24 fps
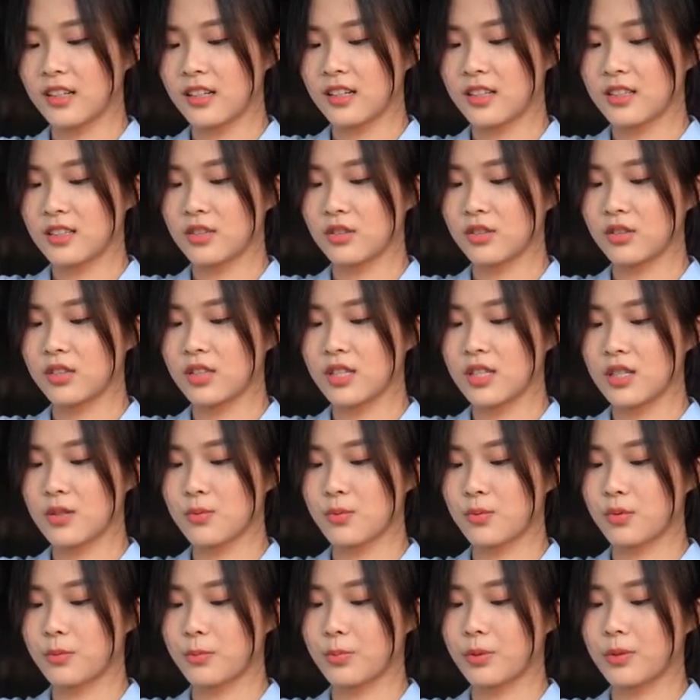So this
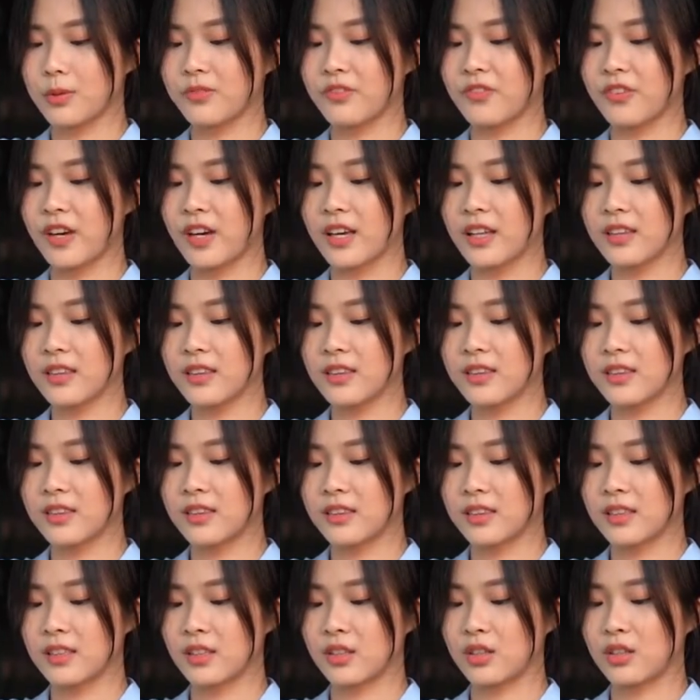would prevent
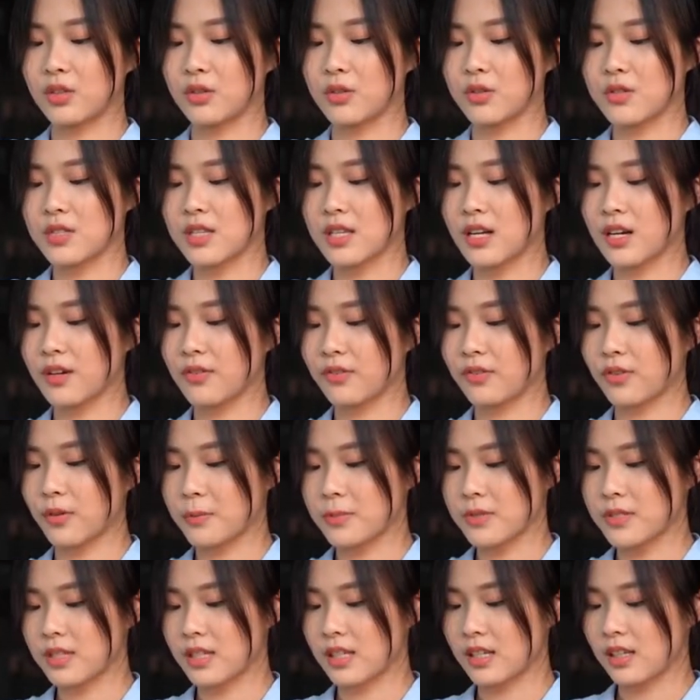the gyoza from
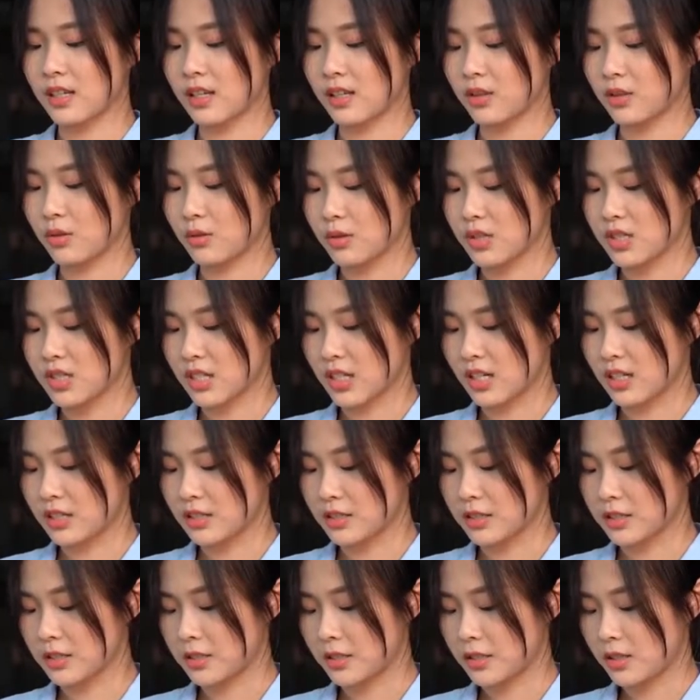sticking to each other.